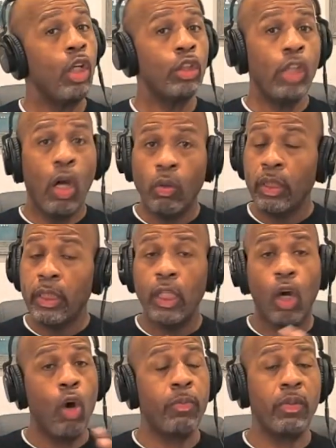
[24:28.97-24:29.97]
totally
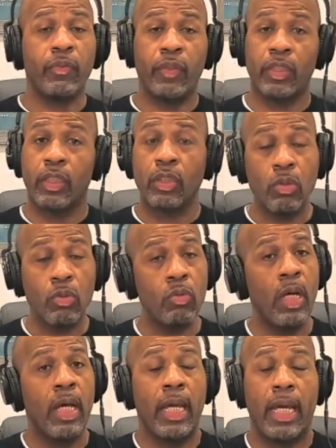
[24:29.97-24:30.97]
open for the
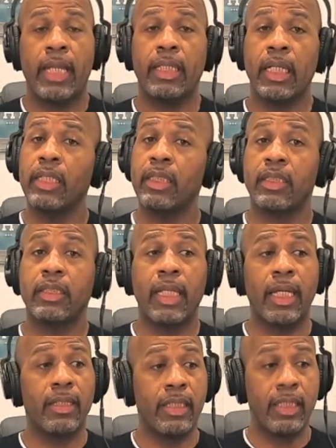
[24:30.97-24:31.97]
new, and
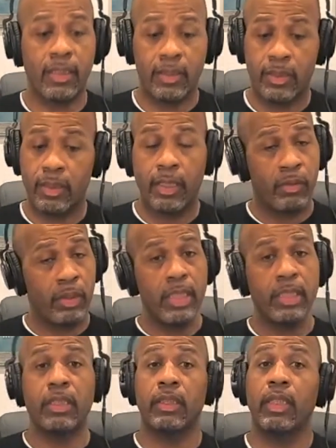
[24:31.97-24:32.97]
understand this.
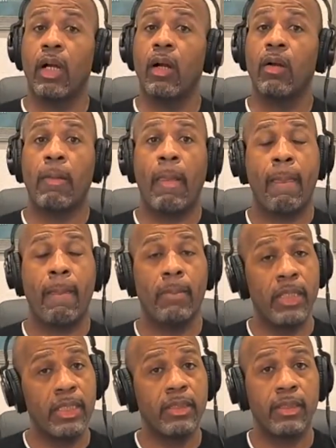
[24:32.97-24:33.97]
Listen, y'all,
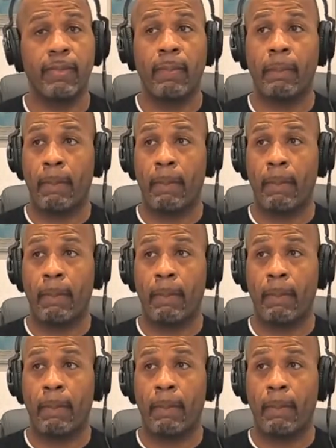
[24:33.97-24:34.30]
listen.